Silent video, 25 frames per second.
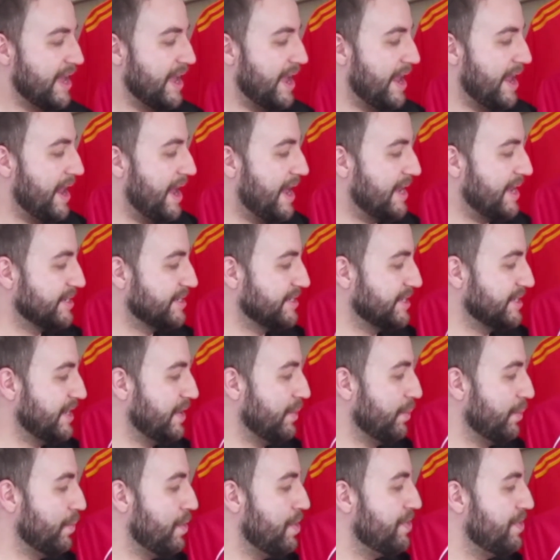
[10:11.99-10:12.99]
It has
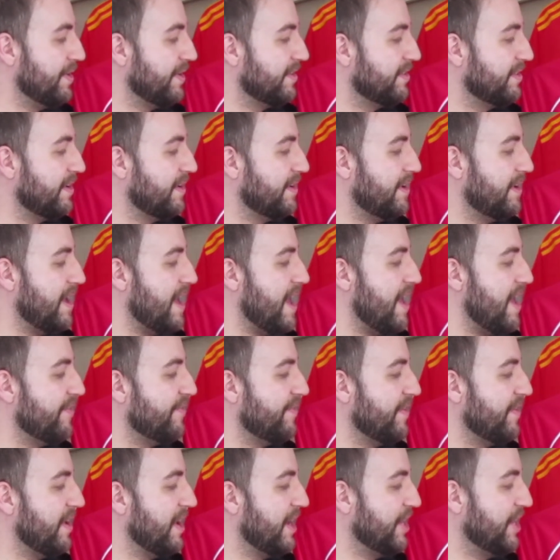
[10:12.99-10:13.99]
the Worthington,
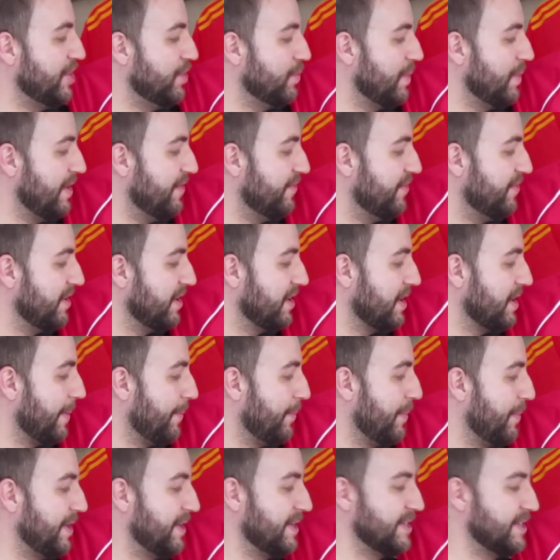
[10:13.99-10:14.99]
FA and UEFA
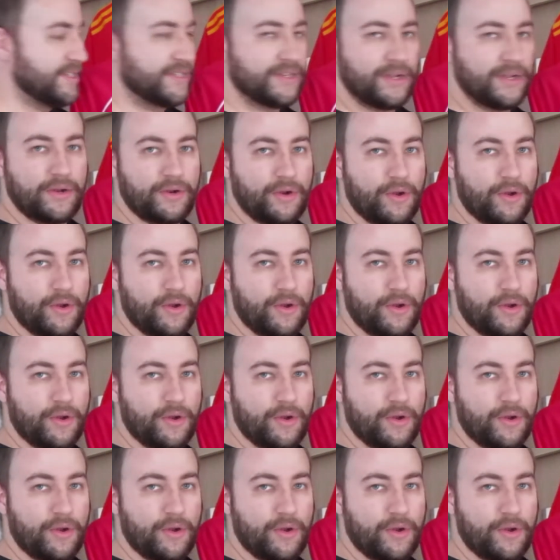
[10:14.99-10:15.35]
Cup winners